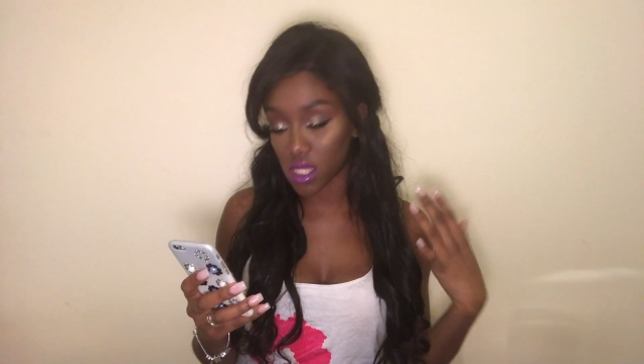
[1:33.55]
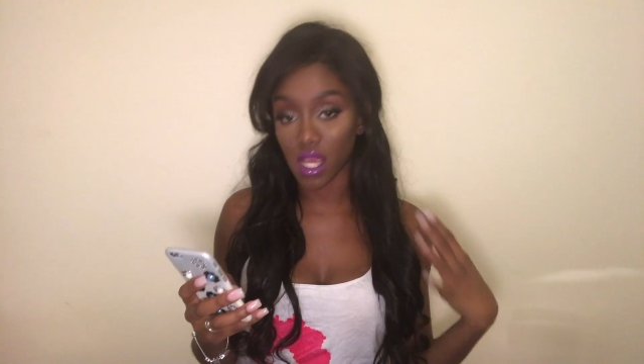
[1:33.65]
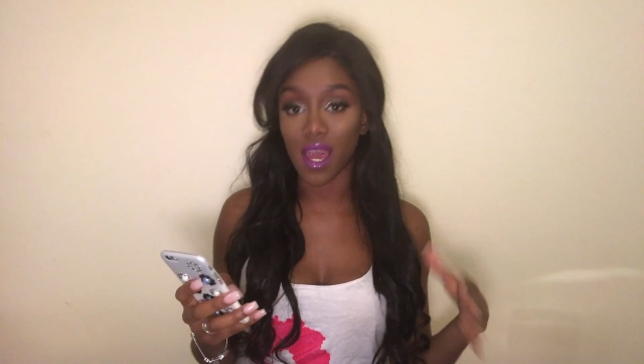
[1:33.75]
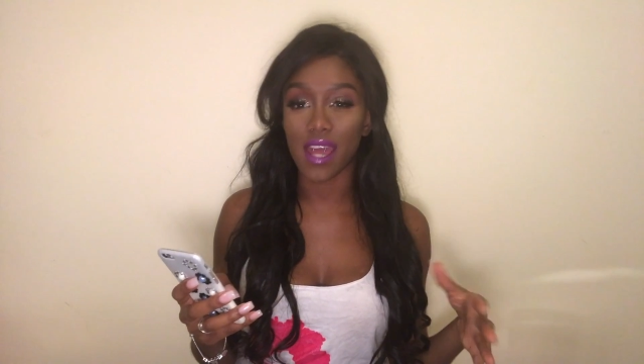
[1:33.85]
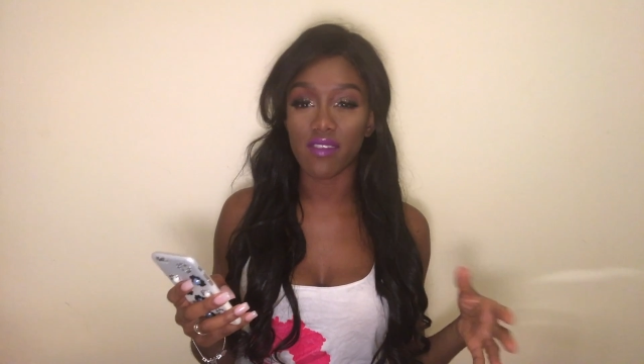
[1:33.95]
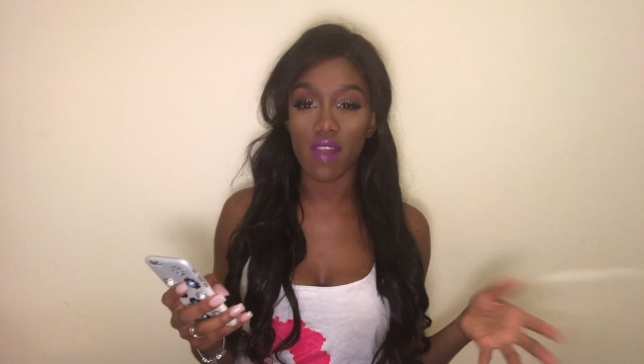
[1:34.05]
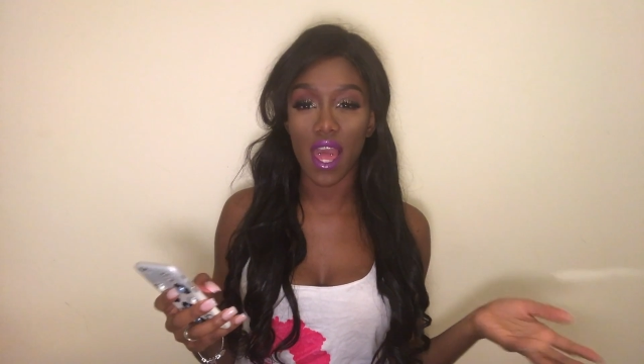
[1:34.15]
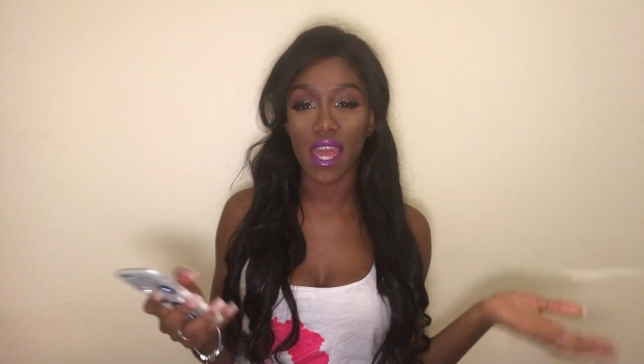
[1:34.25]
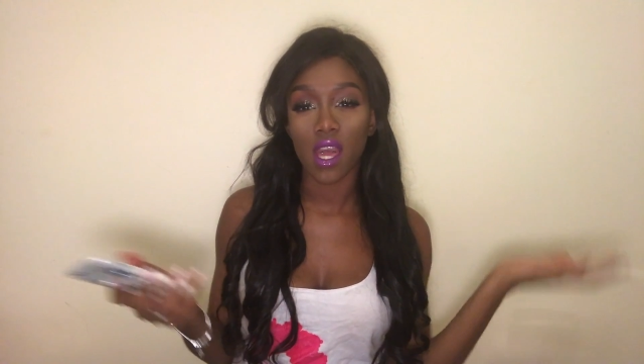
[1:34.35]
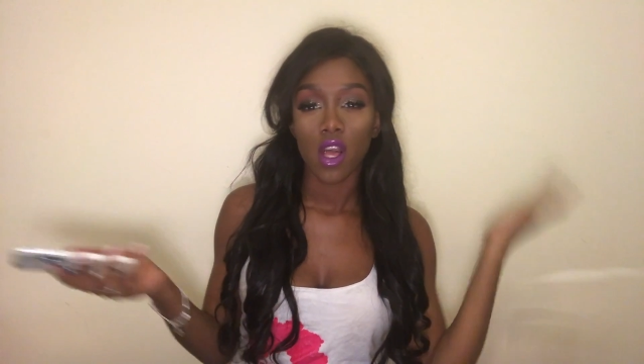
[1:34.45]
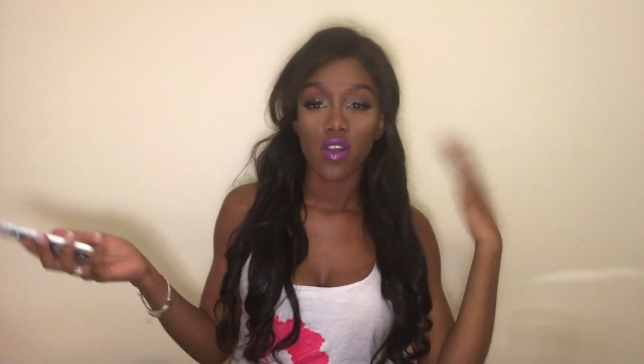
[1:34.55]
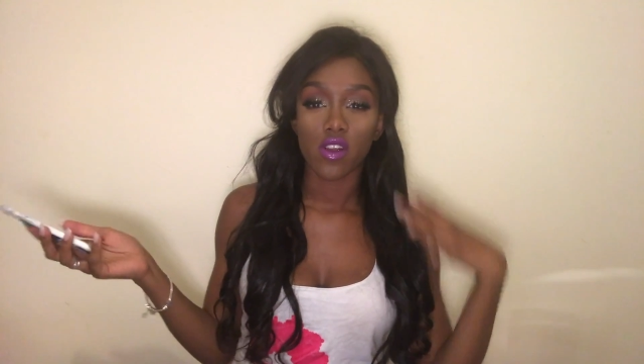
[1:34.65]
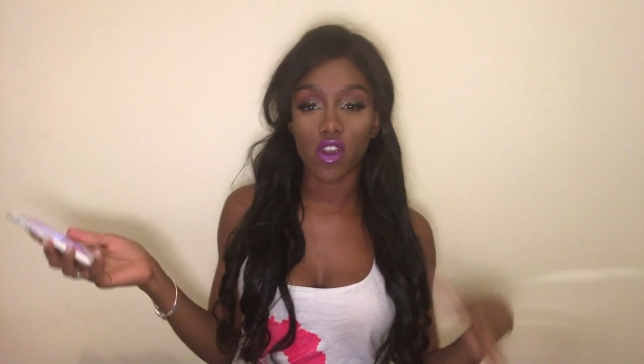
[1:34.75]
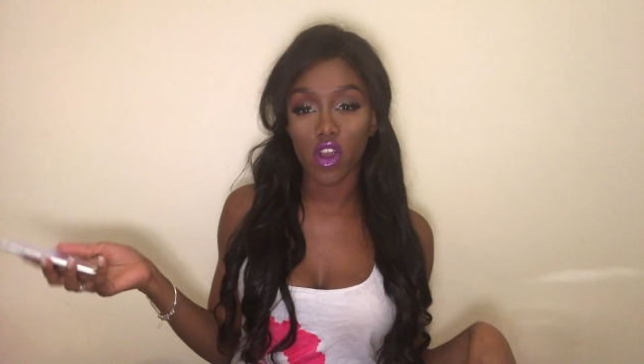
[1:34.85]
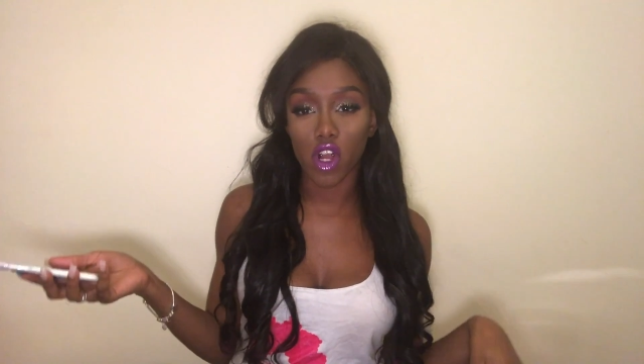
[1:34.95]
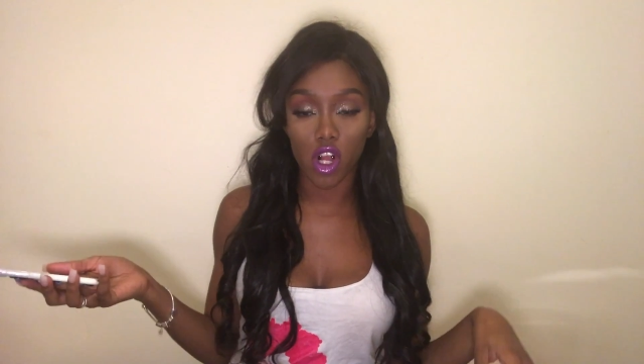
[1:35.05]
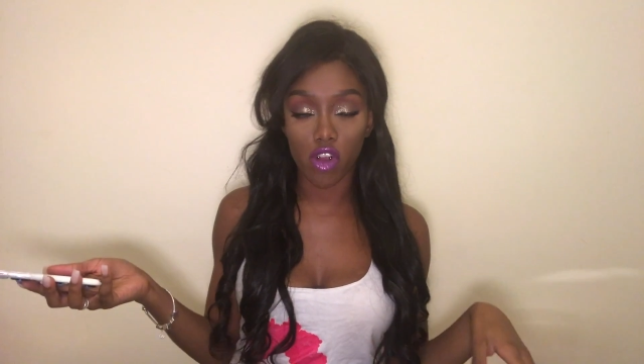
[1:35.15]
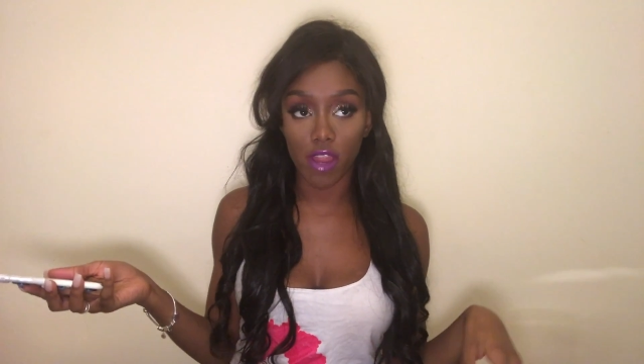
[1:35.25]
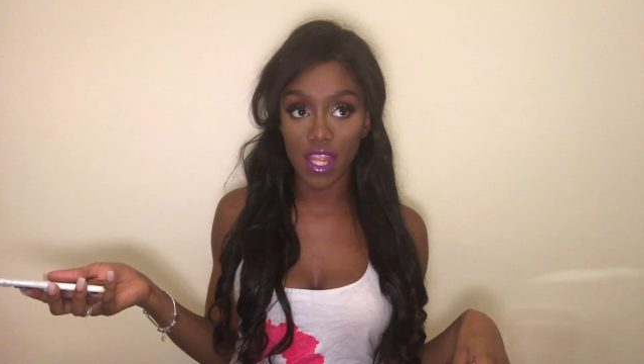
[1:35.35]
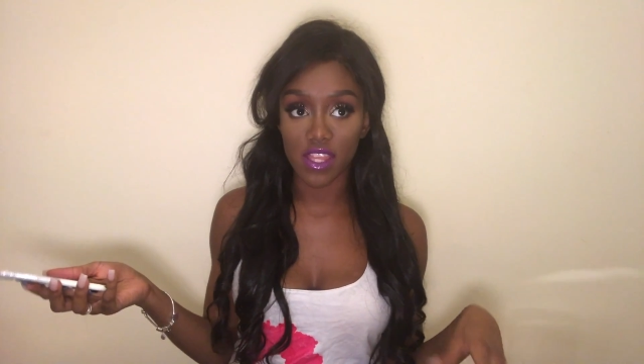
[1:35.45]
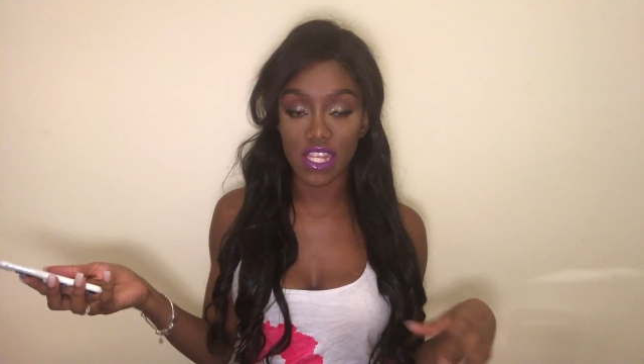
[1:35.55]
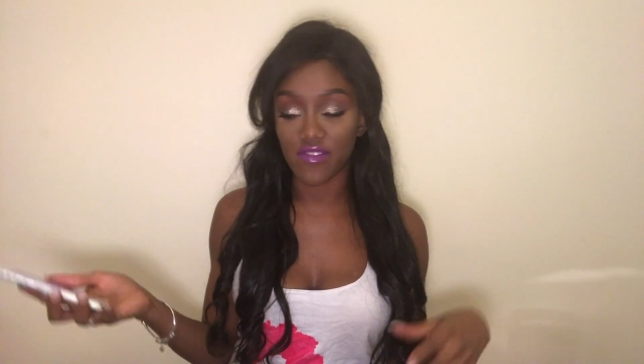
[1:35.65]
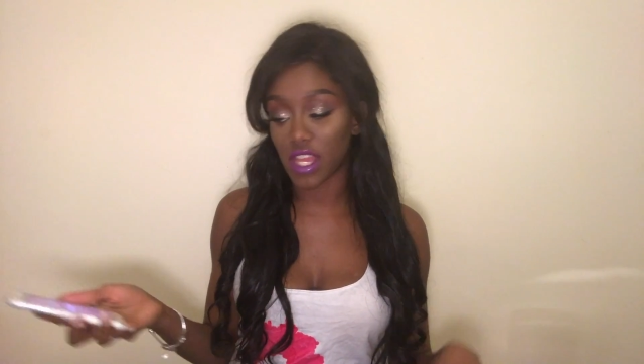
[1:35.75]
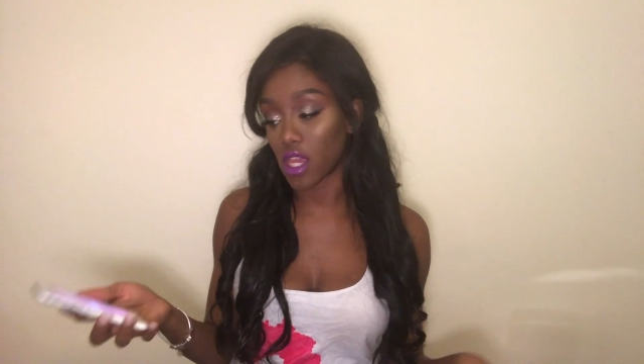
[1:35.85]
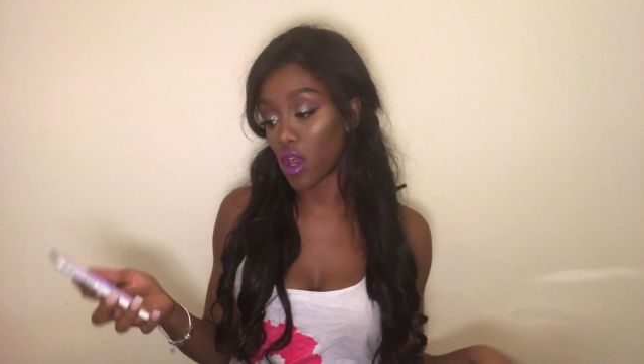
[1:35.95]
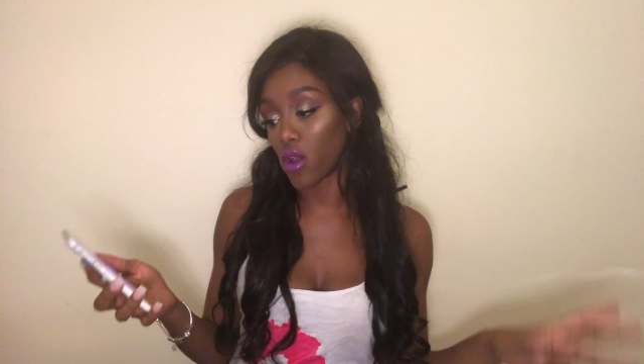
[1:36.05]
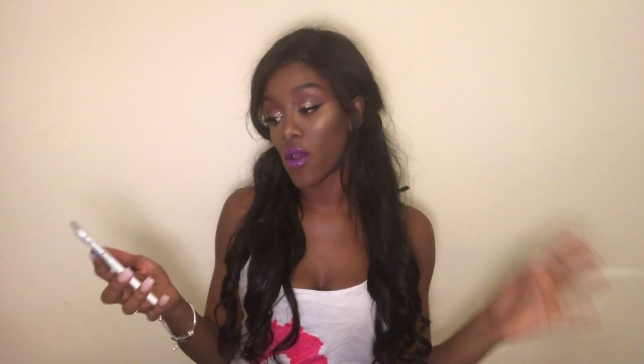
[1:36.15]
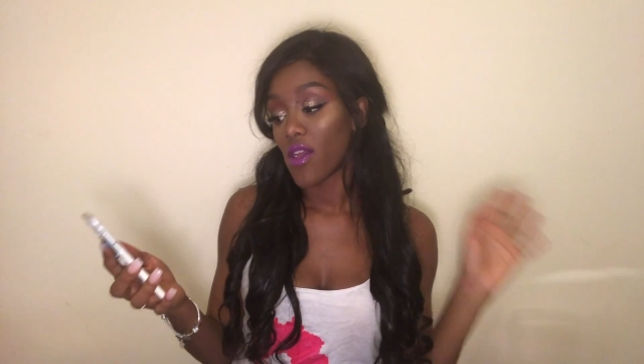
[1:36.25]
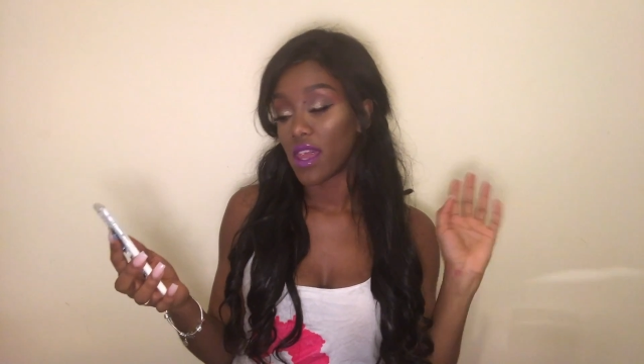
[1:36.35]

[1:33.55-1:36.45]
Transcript: to kind of like create this video.